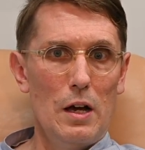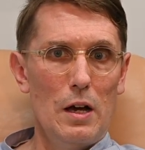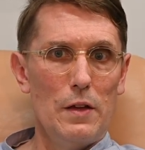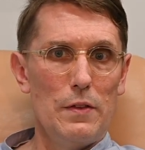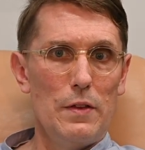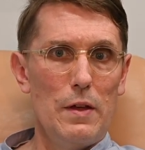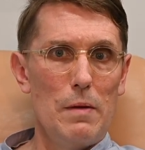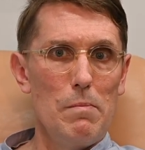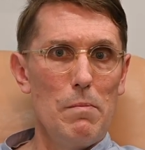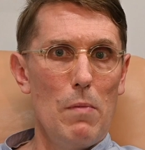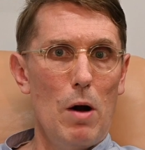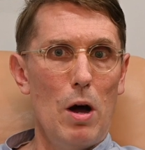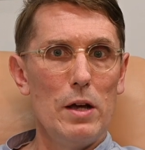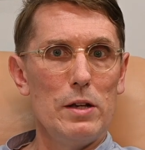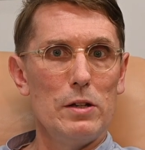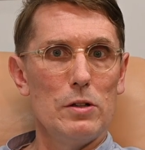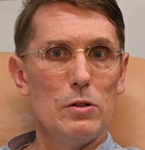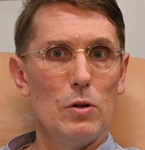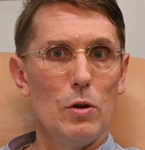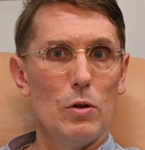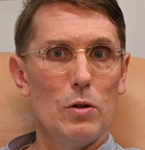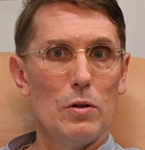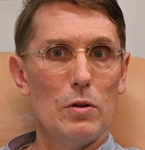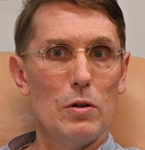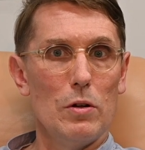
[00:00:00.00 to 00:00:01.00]
They might
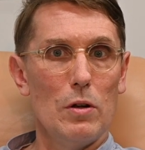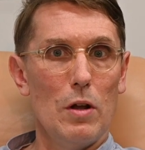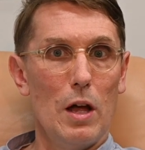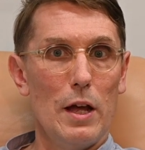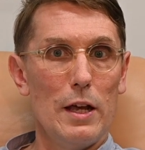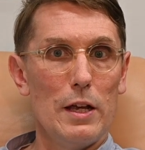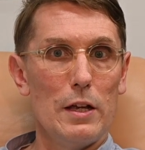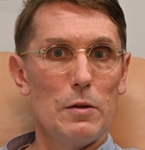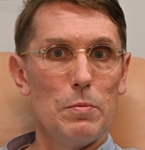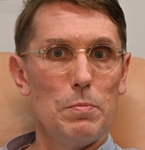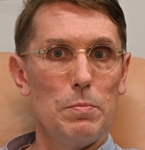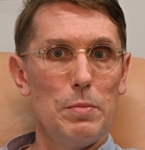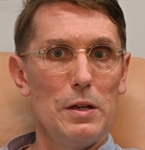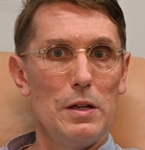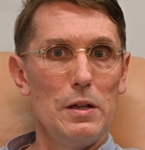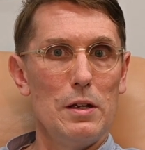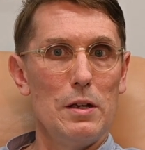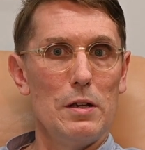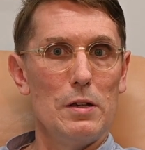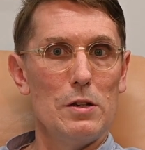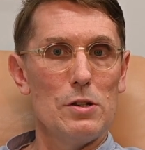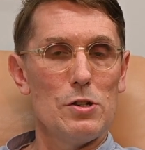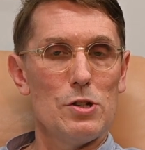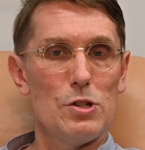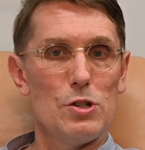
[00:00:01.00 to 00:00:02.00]
not like
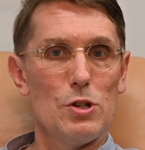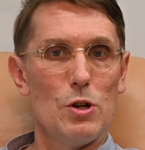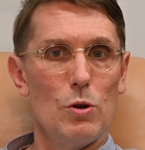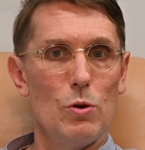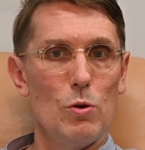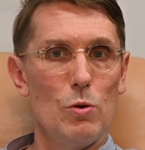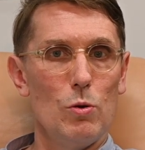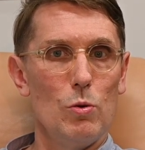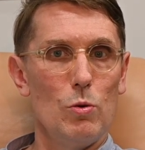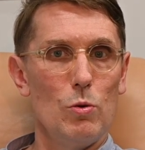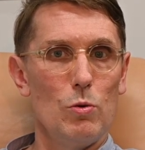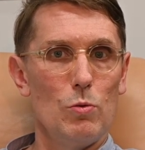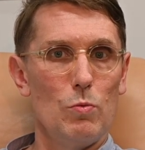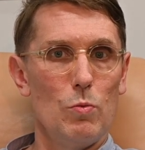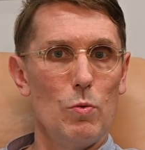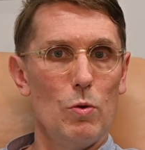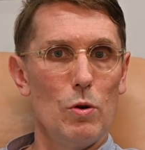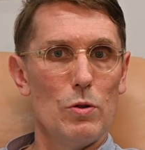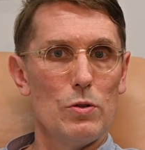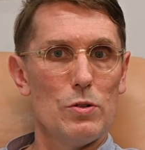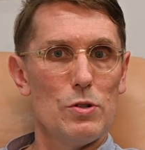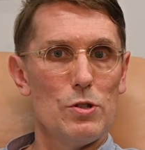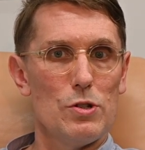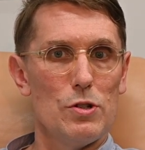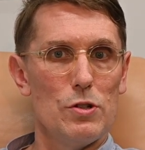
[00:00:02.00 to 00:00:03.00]
being told
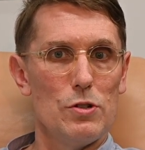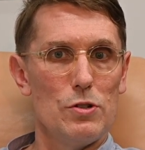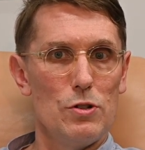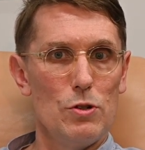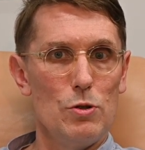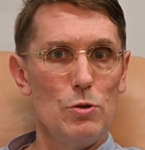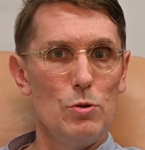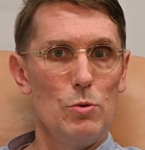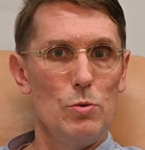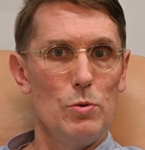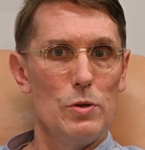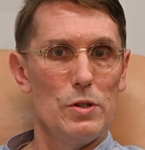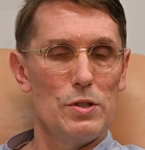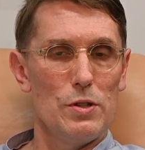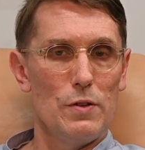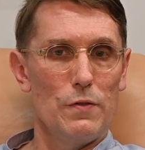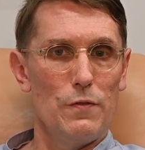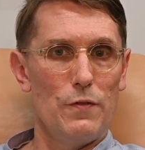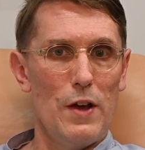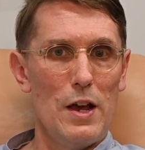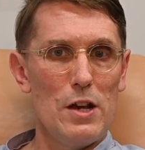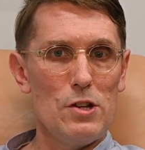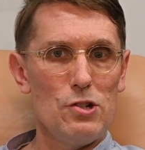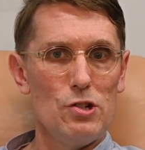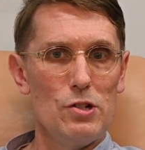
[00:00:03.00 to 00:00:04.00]
what to do as a
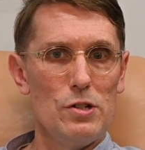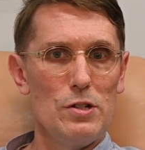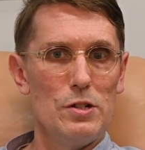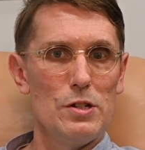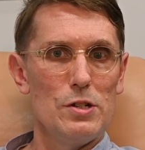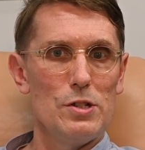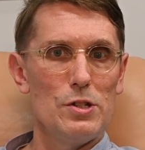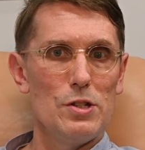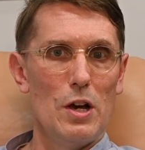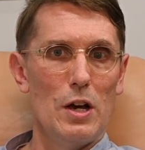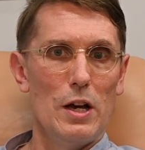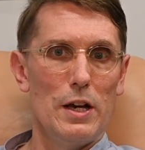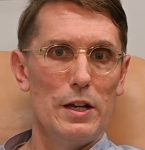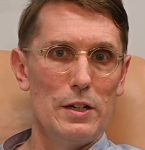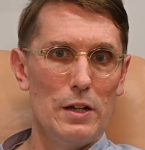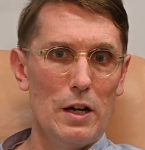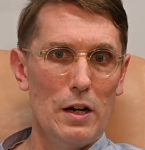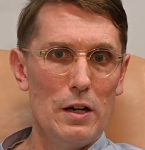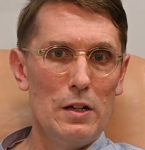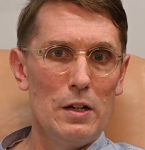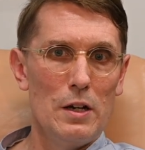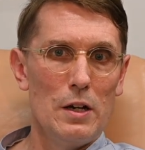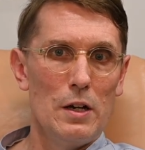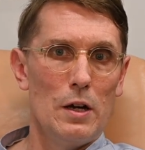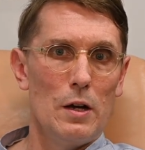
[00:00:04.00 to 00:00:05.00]
fashion
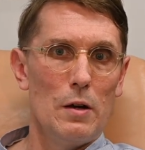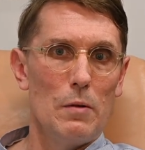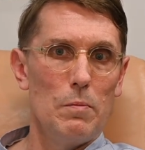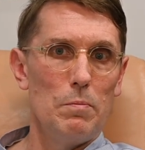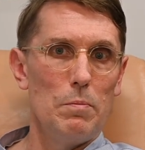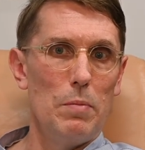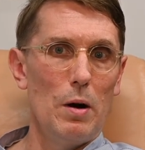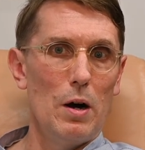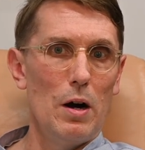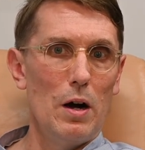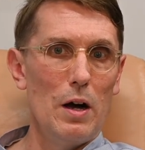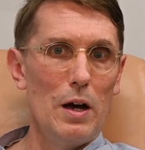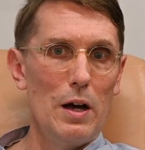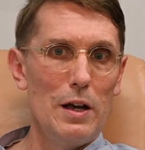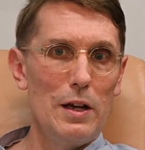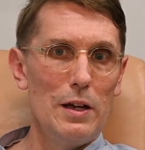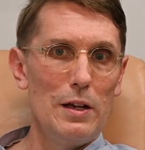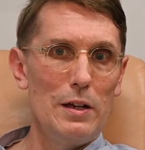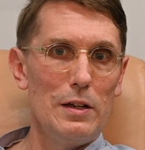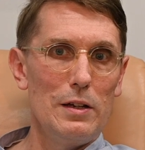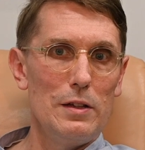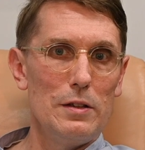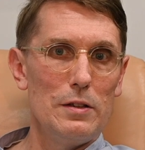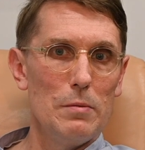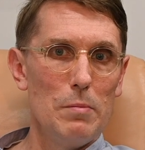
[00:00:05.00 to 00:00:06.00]
designer
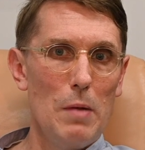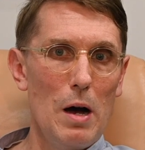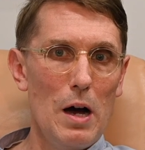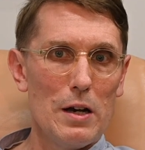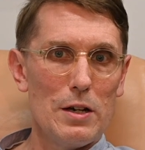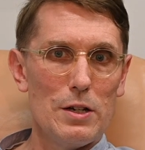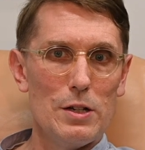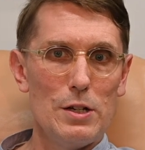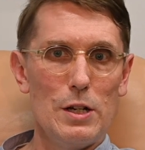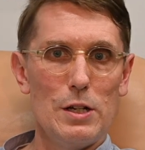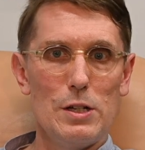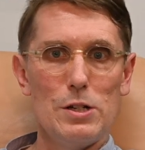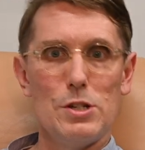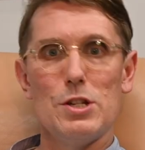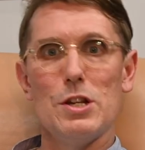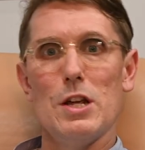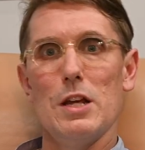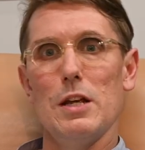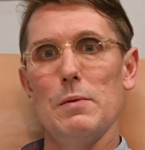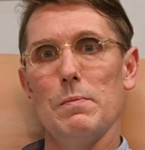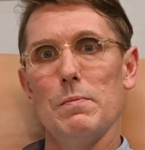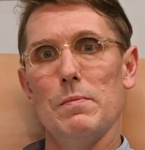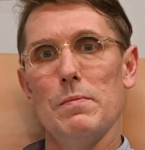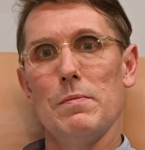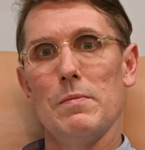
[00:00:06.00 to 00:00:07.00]
by the marketing
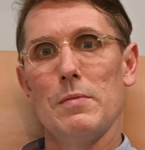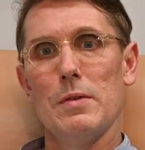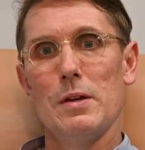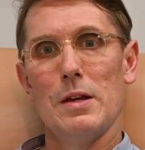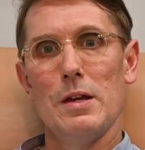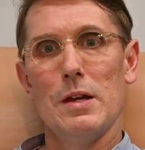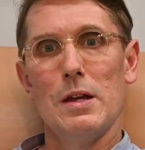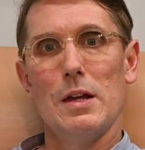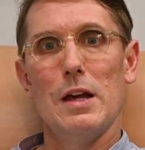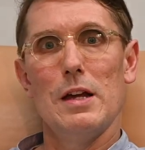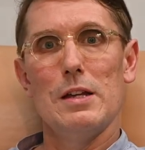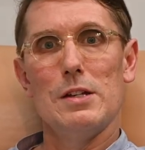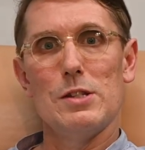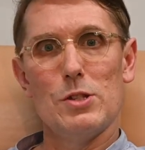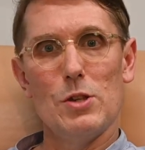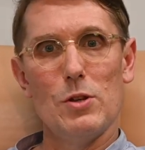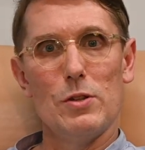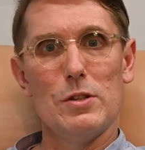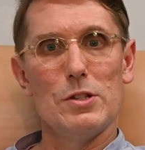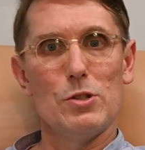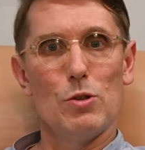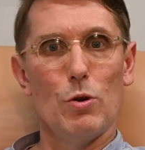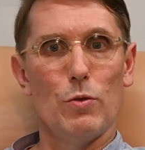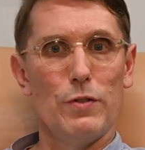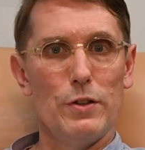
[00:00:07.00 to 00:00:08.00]
team. And so
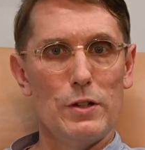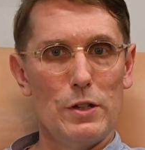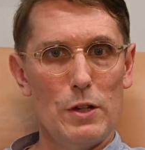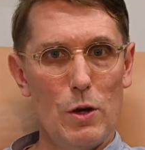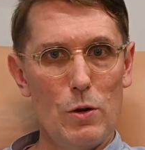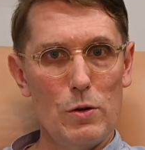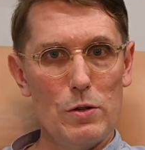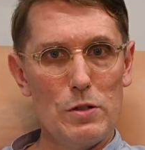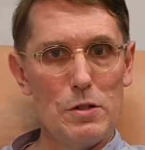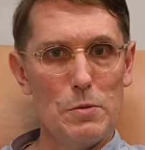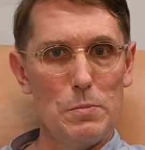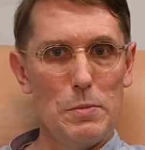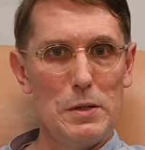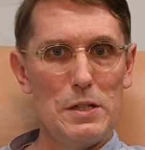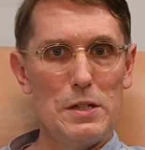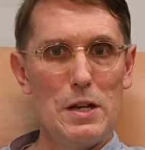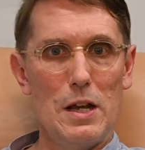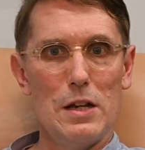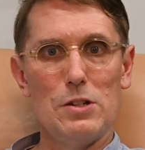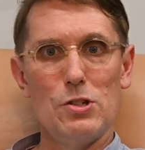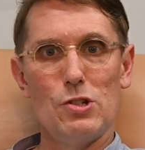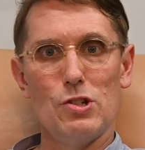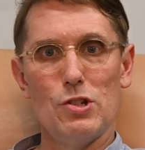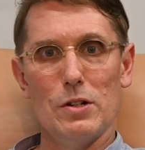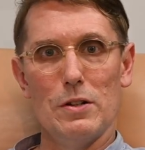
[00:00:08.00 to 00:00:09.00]
there's often going to be
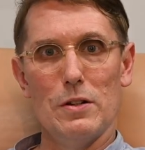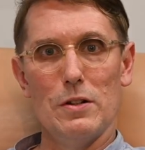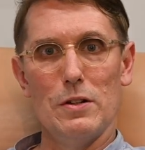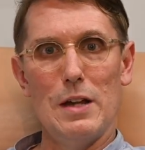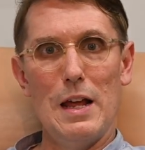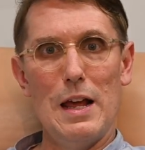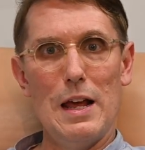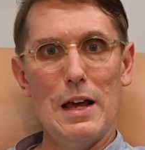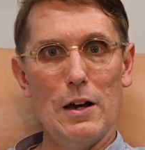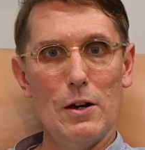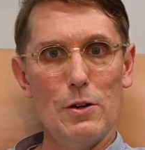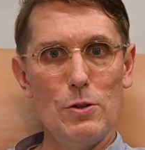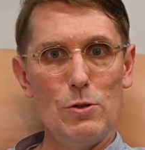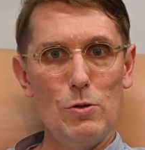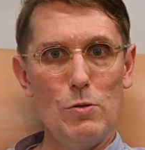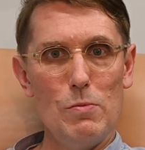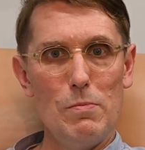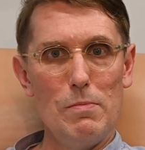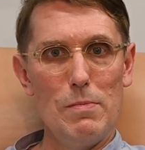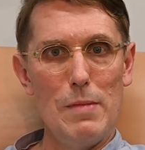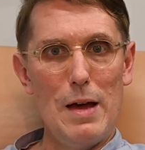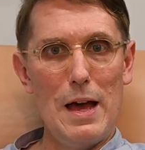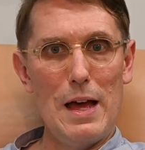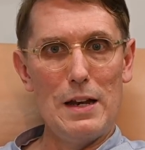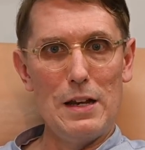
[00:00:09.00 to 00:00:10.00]
tension on how you
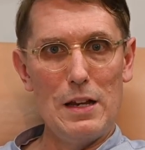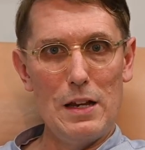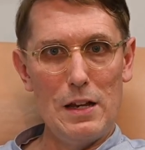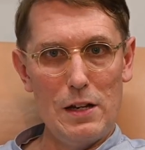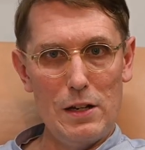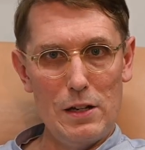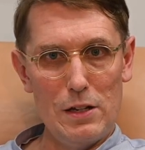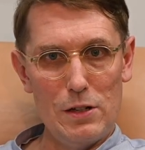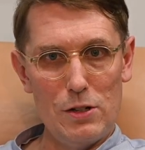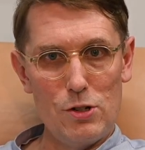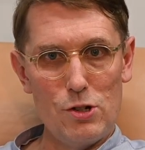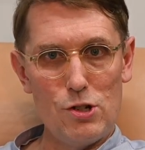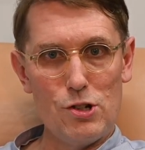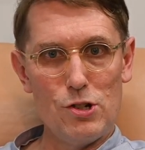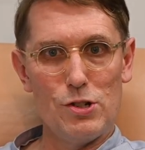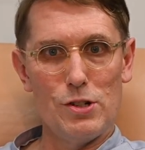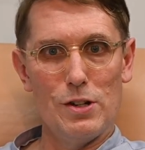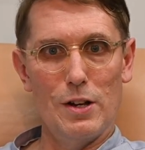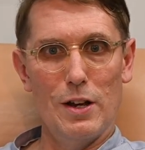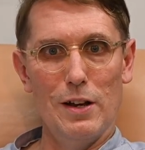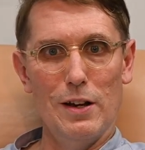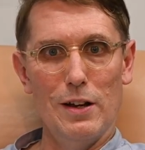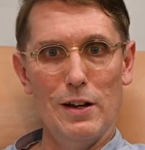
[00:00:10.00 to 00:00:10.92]
manage